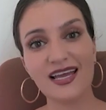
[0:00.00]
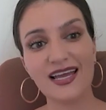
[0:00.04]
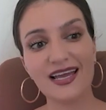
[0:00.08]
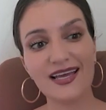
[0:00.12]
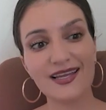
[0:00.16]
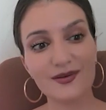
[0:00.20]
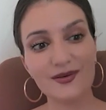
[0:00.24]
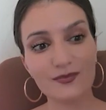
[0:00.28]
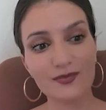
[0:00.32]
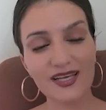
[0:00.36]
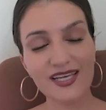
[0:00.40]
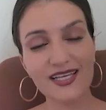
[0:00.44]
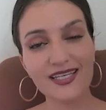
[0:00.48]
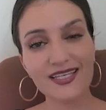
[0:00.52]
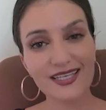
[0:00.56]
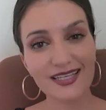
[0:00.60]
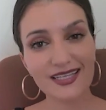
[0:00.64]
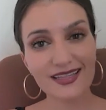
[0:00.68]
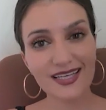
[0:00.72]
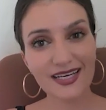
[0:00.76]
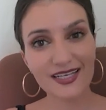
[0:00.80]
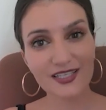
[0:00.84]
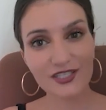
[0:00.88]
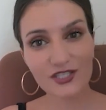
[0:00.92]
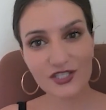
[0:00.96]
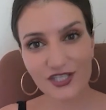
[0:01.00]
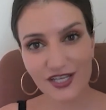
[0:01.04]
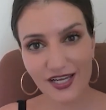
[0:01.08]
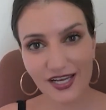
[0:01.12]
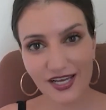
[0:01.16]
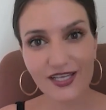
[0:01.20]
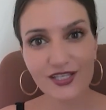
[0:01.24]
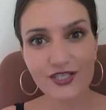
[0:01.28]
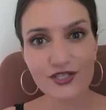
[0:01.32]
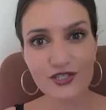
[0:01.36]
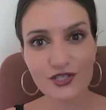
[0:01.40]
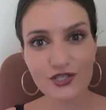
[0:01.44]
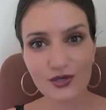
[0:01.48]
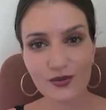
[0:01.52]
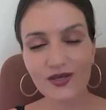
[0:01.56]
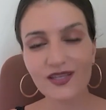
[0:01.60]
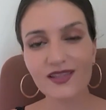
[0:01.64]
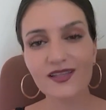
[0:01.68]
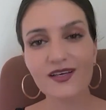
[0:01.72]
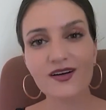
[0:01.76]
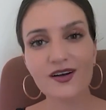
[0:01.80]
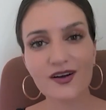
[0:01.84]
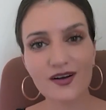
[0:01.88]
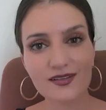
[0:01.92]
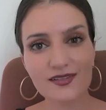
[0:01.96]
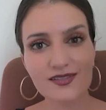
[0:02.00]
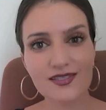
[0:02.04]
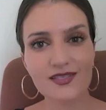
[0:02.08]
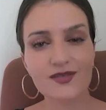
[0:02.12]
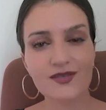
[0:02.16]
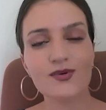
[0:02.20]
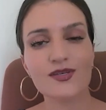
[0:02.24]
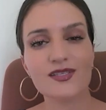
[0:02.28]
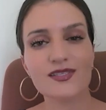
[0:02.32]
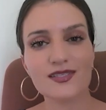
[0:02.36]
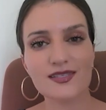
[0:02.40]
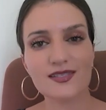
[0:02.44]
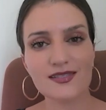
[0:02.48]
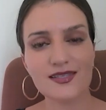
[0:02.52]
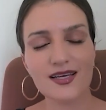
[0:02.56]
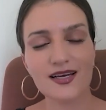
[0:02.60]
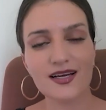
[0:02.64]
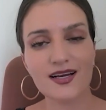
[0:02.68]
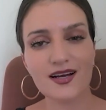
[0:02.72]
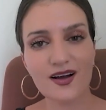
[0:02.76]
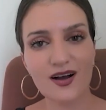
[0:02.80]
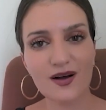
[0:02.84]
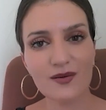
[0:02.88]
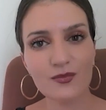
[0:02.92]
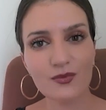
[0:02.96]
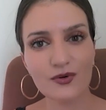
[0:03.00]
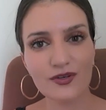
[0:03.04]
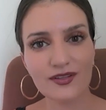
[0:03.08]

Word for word: and making that change, knowing the consequences that come